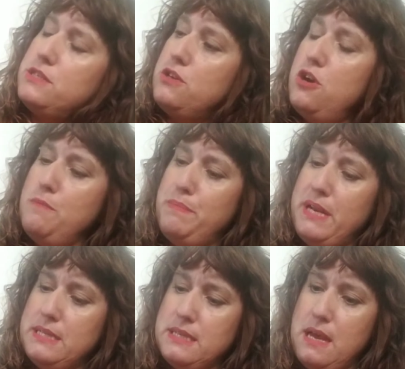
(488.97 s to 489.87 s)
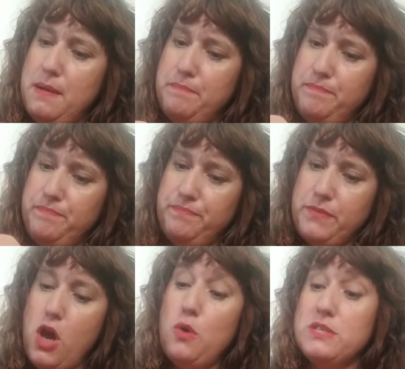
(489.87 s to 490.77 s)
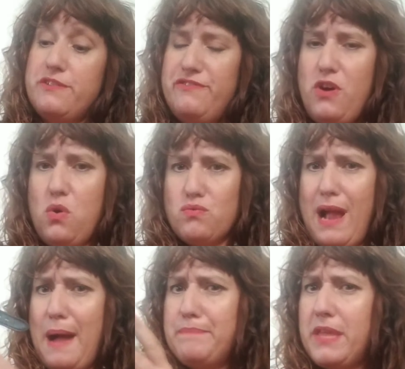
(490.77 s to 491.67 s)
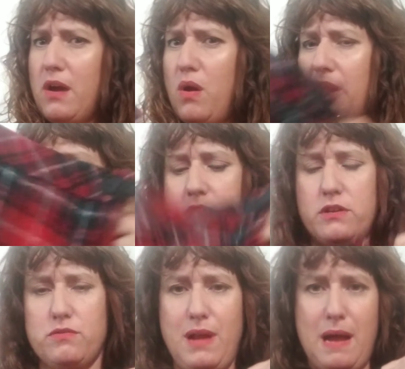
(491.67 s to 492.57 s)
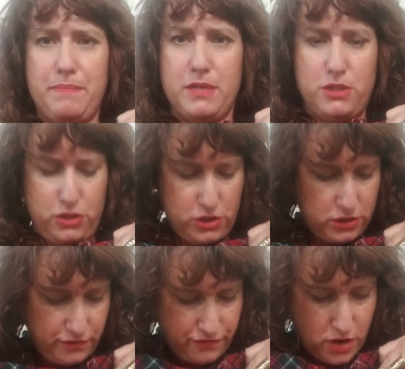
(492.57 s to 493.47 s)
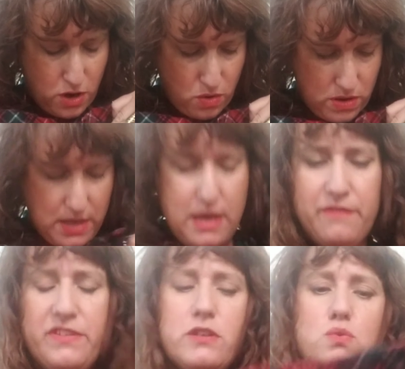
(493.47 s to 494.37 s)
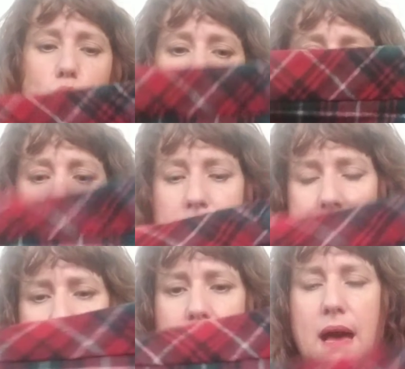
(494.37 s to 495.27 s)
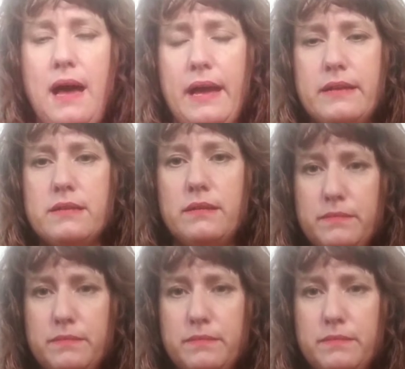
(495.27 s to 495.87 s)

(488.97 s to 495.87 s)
skirt, but it's, um, oh, it's a faux wrap, though. Often they're a wrap. This is just a faux. Feels wool, and it's lined.